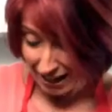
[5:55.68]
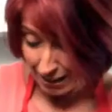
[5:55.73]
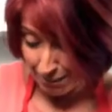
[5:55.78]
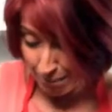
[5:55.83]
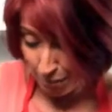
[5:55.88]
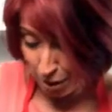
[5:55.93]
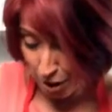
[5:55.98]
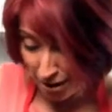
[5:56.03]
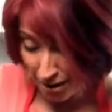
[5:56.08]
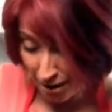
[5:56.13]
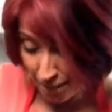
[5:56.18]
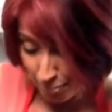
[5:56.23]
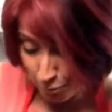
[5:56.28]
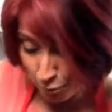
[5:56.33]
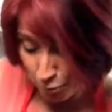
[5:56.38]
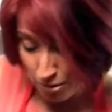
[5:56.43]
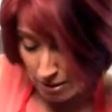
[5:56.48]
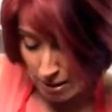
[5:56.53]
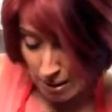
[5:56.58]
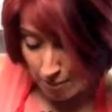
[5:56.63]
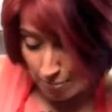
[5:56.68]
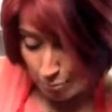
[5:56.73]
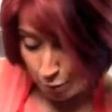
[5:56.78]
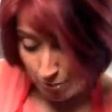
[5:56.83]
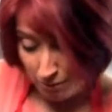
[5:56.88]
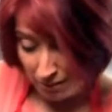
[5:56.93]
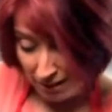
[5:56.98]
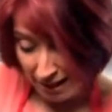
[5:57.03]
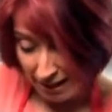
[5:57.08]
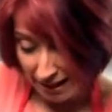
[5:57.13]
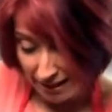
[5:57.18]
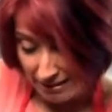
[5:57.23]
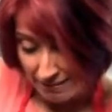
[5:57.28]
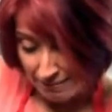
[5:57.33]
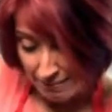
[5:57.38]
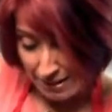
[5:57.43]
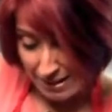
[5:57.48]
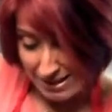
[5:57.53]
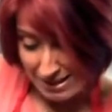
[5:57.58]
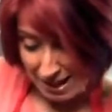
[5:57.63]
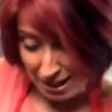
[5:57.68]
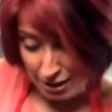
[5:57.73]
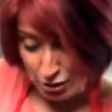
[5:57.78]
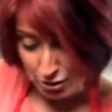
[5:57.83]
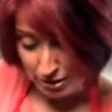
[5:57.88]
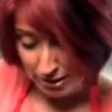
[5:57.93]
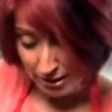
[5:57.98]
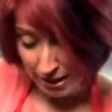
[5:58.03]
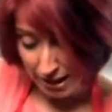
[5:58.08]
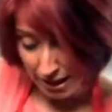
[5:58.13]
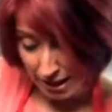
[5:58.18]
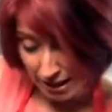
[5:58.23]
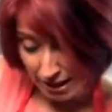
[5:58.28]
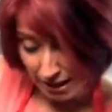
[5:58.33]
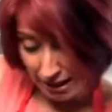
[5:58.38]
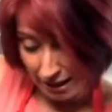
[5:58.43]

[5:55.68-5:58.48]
in pineapple. Bromelain is actually an